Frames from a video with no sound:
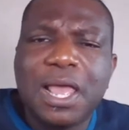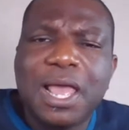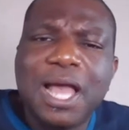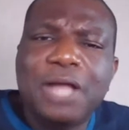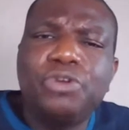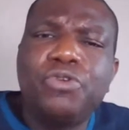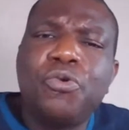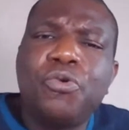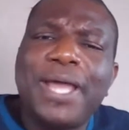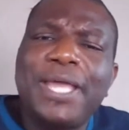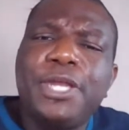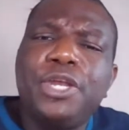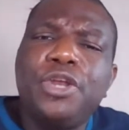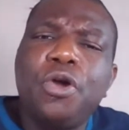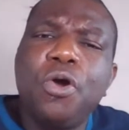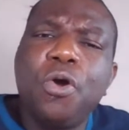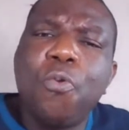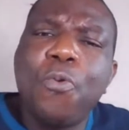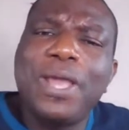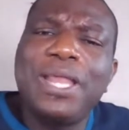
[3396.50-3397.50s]
How do I
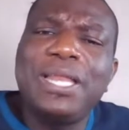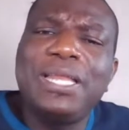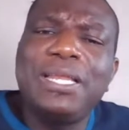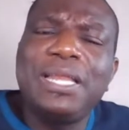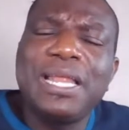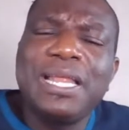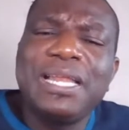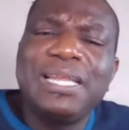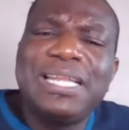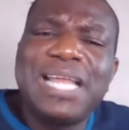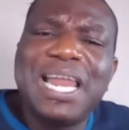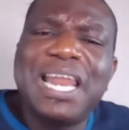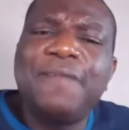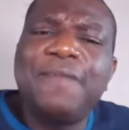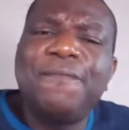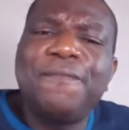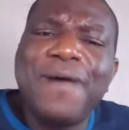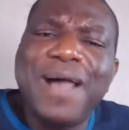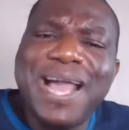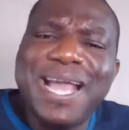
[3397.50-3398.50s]
know when that
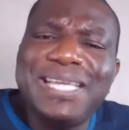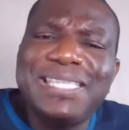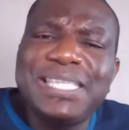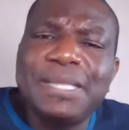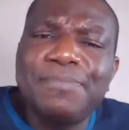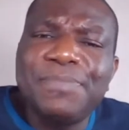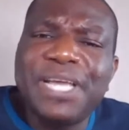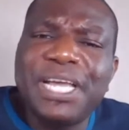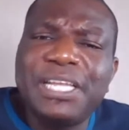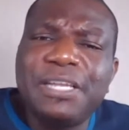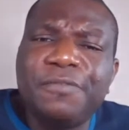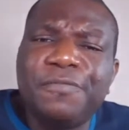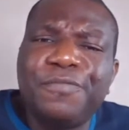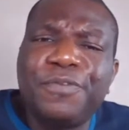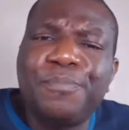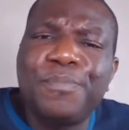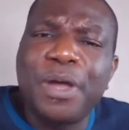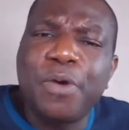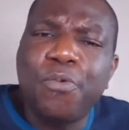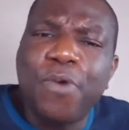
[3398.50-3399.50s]
advice I'm getting
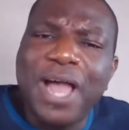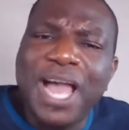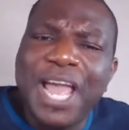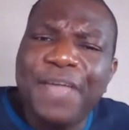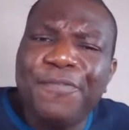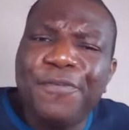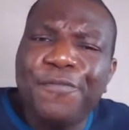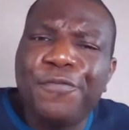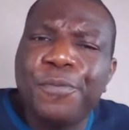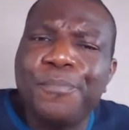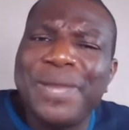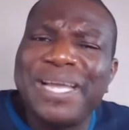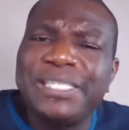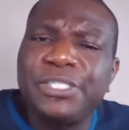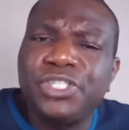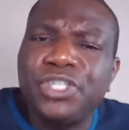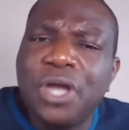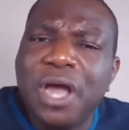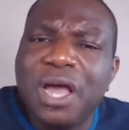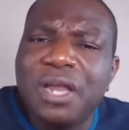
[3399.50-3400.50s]
from my wife or from my
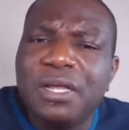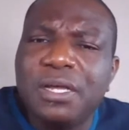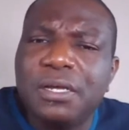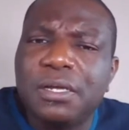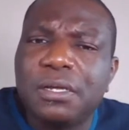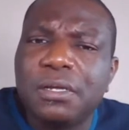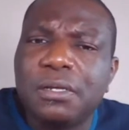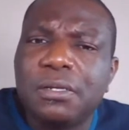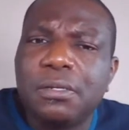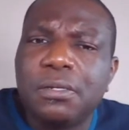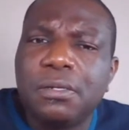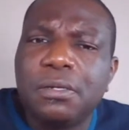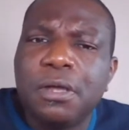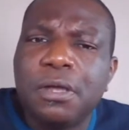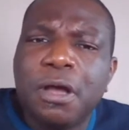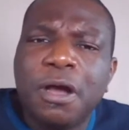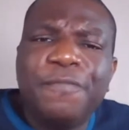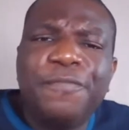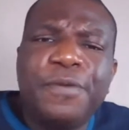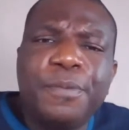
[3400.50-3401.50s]
daughter
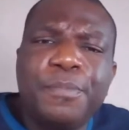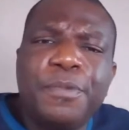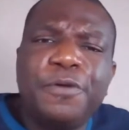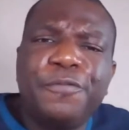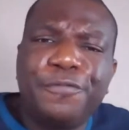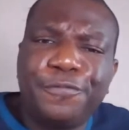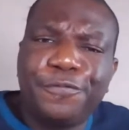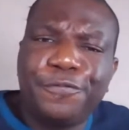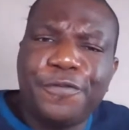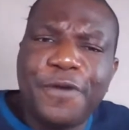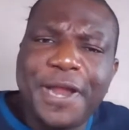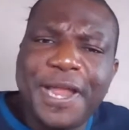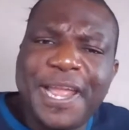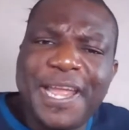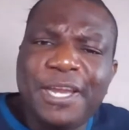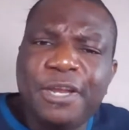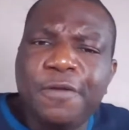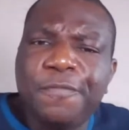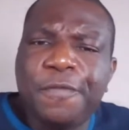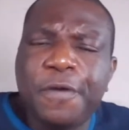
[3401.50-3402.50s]
or from a
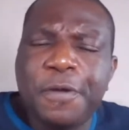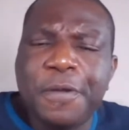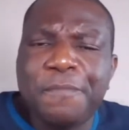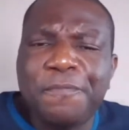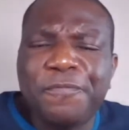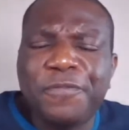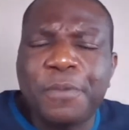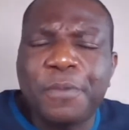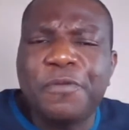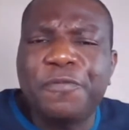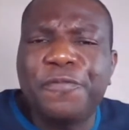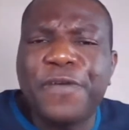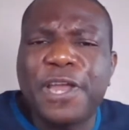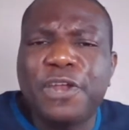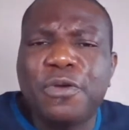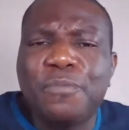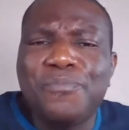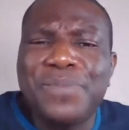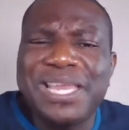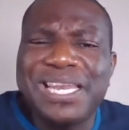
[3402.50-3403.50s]
friend or from a
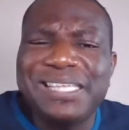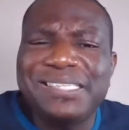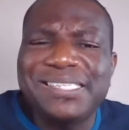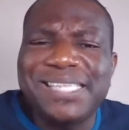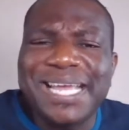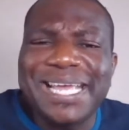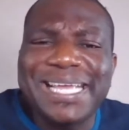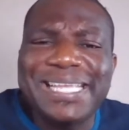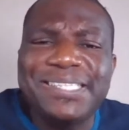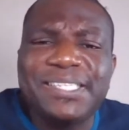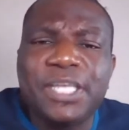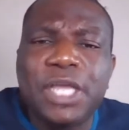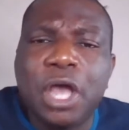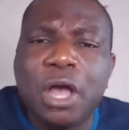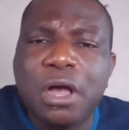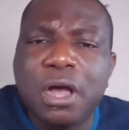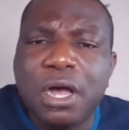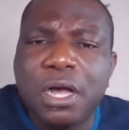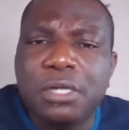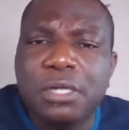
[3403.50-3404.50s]
fellow minister is
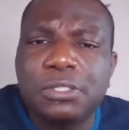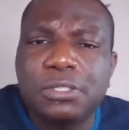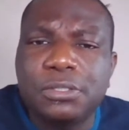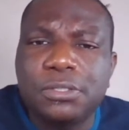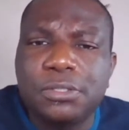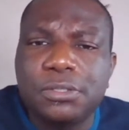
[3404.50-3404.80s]
God?